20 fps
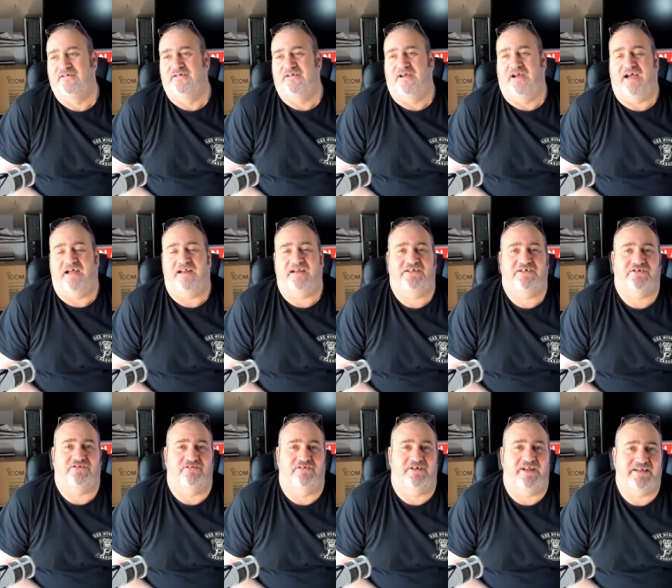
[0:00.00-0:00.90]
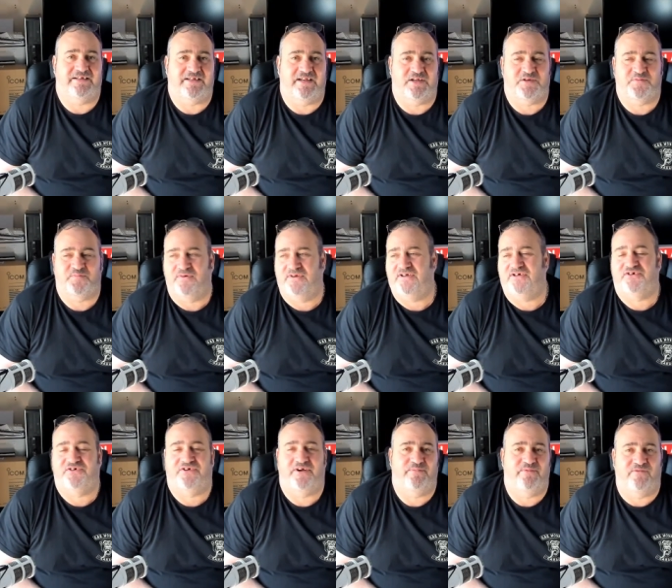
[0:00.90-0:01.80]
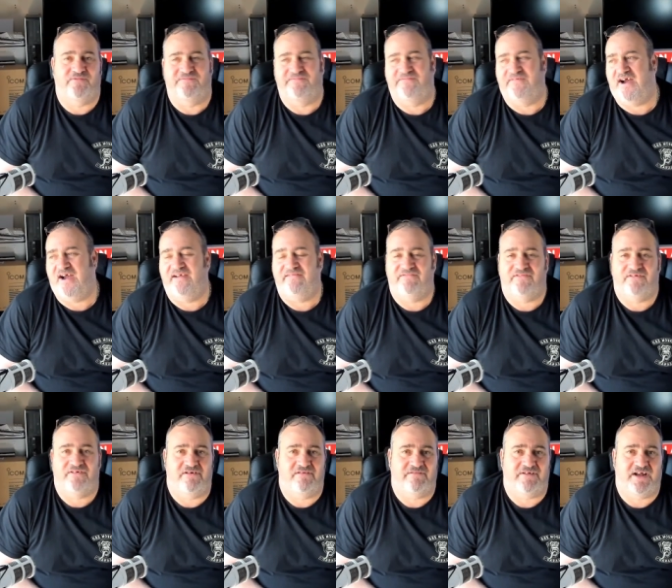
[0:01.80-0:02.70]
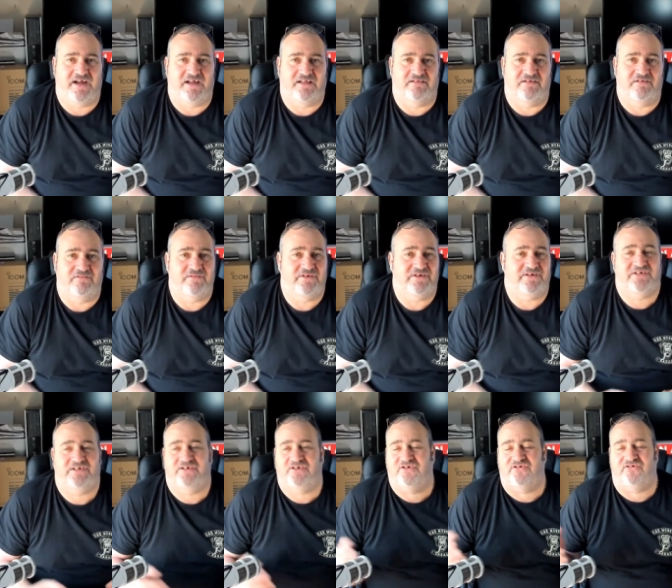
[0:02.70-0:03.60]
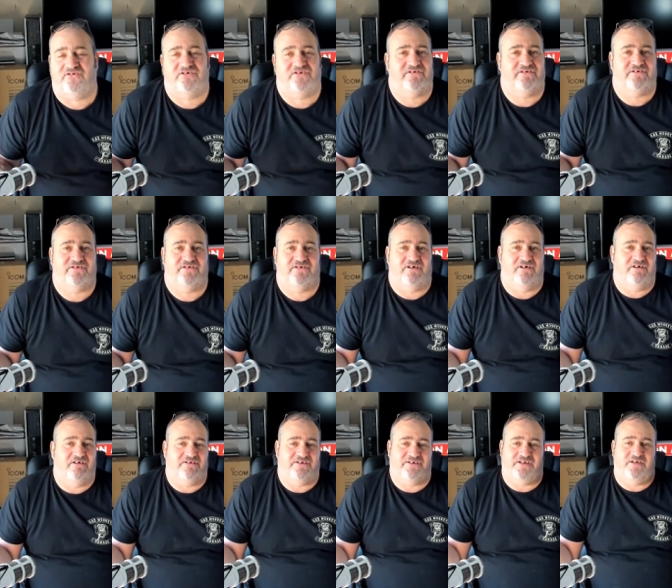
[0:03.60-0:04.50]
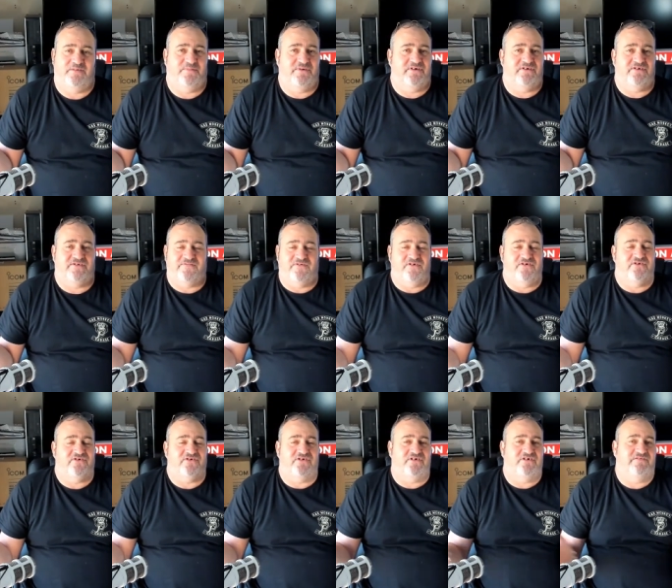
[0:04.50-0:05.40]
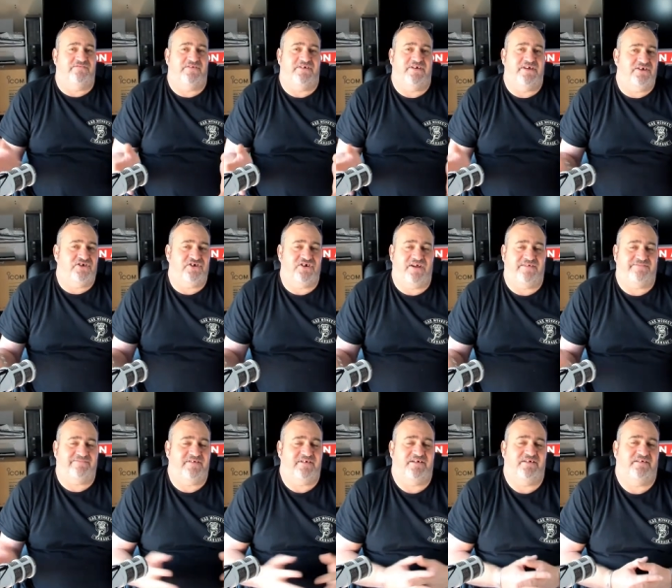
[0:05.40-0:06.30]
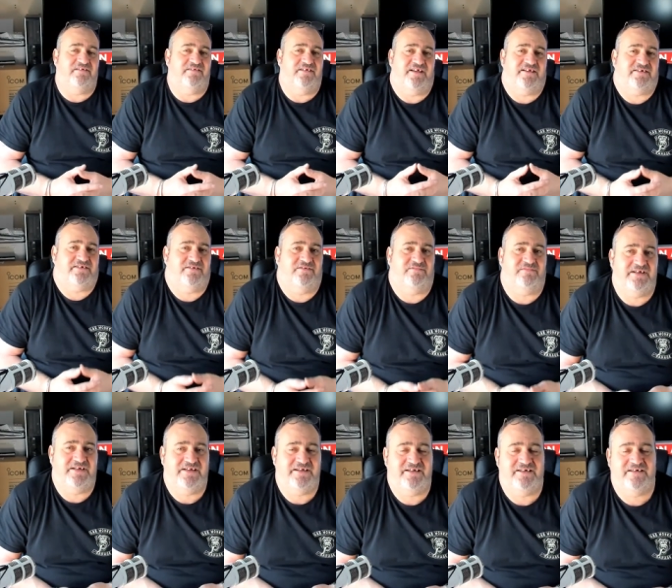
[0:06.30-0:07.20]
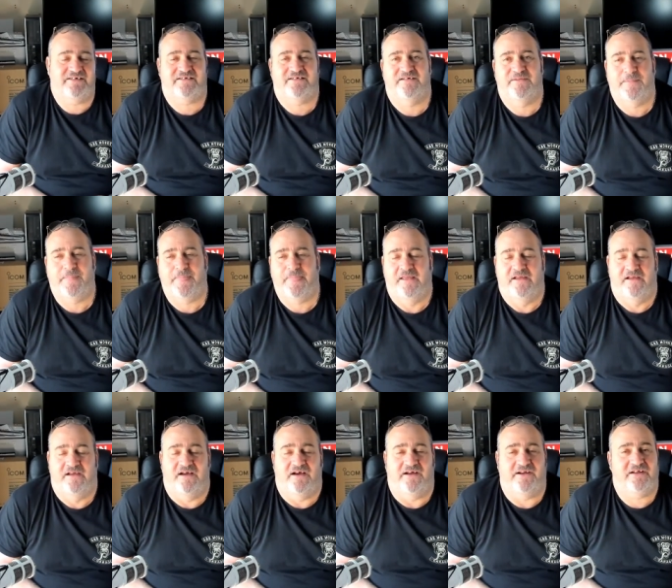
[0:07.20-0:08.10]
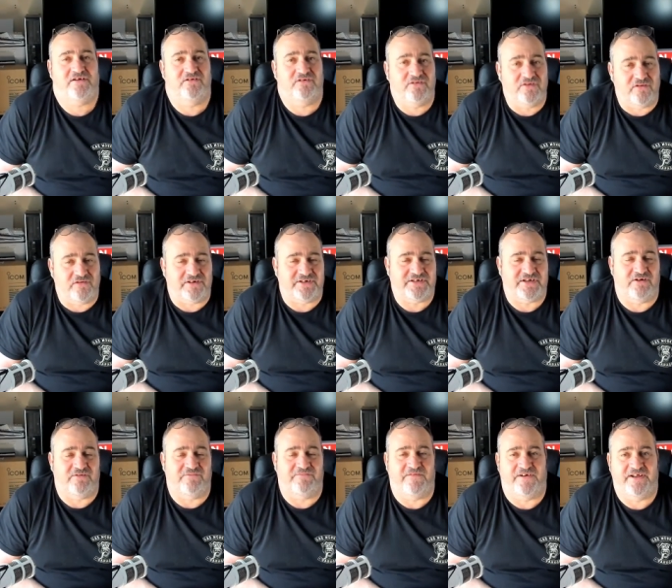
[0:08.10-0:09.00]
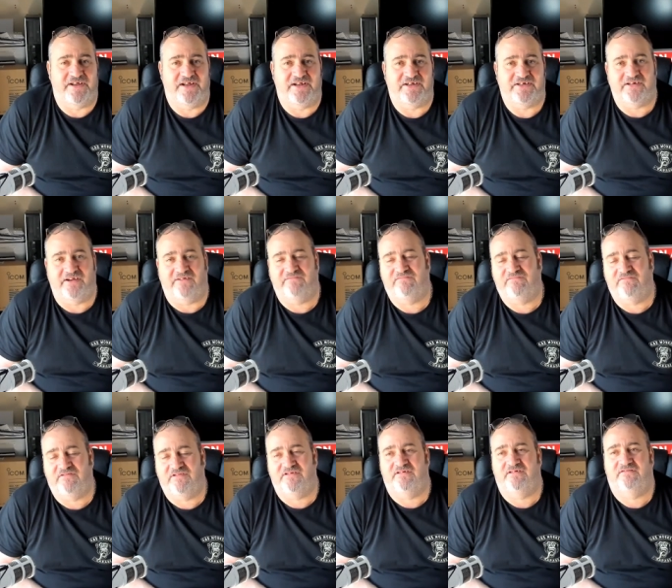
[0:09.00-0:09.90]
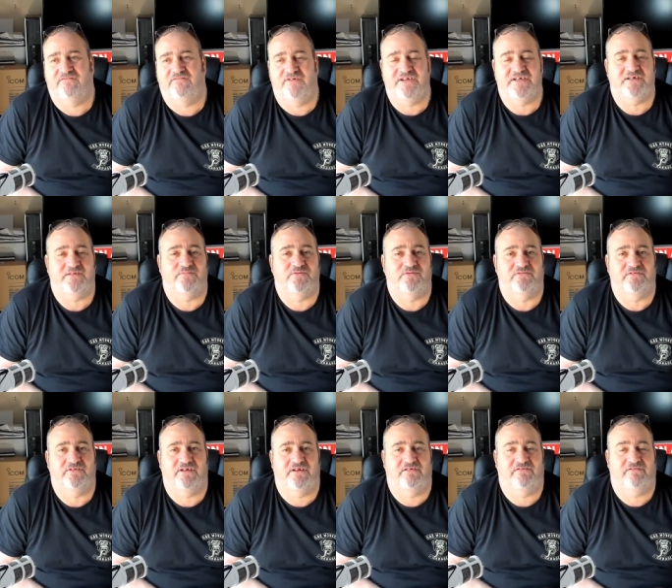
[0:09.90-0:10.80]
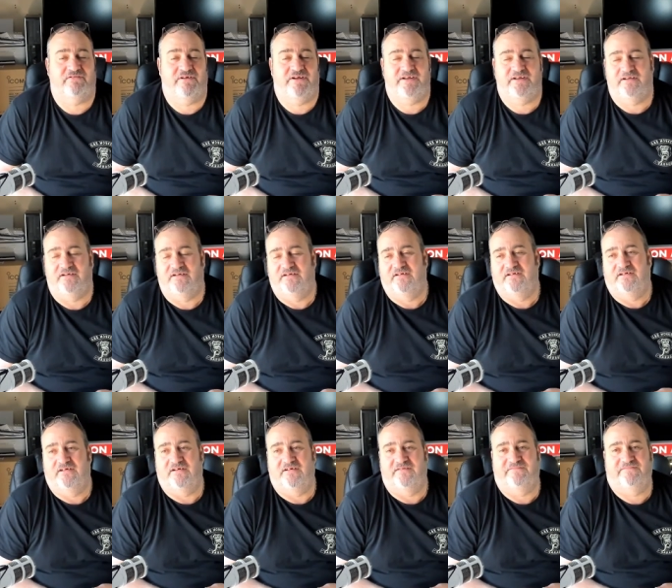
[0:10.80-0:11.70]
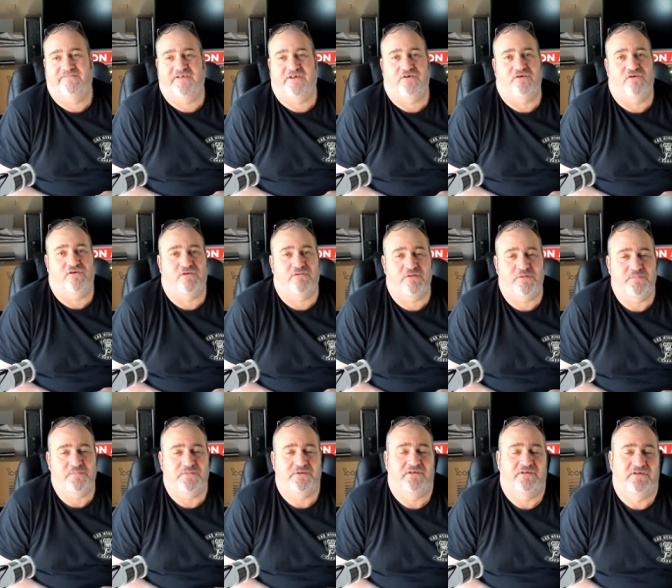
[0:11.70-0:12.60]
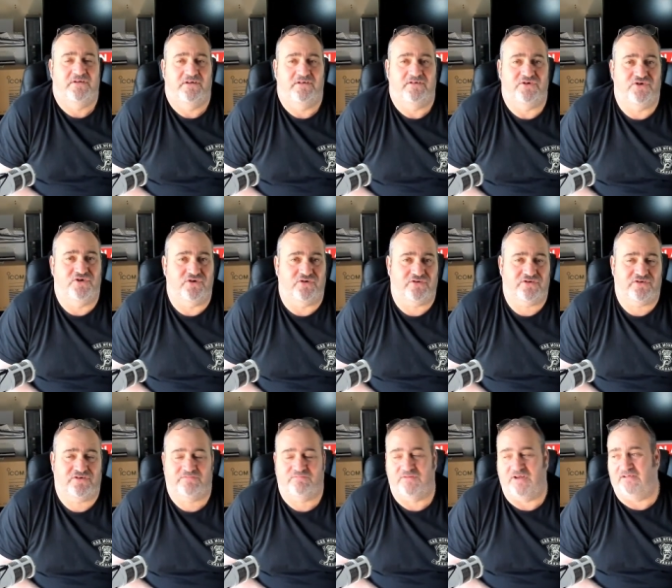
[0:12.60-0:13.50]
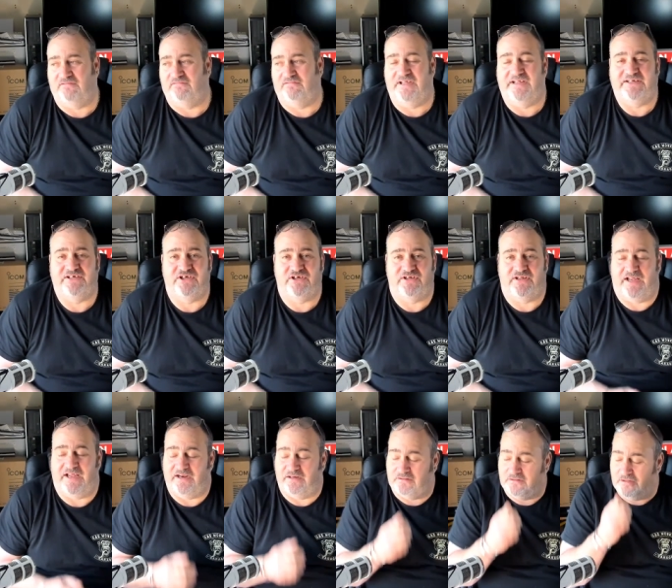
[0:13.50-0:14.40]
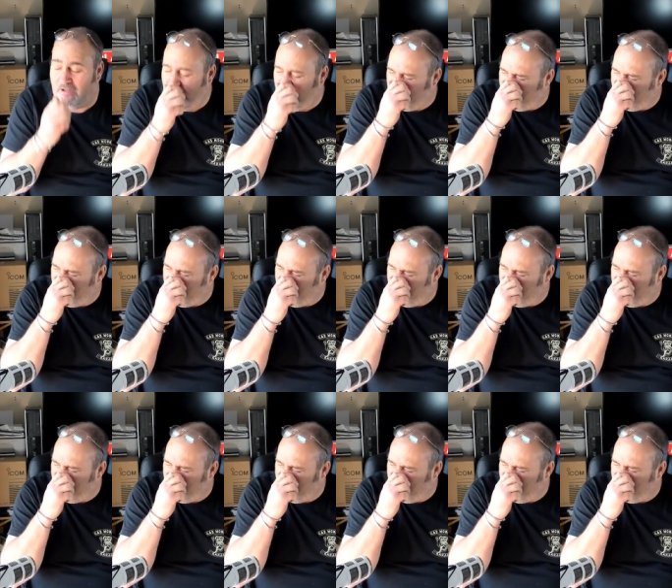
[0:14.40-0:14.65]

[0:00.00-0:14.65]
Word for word: and he's done SSB triple five and all that lot which is just the sort of CB's version of HF isn't it that's the way it is and he conduct himself on HF with a reasonable degree of decorum just well in, in a lot of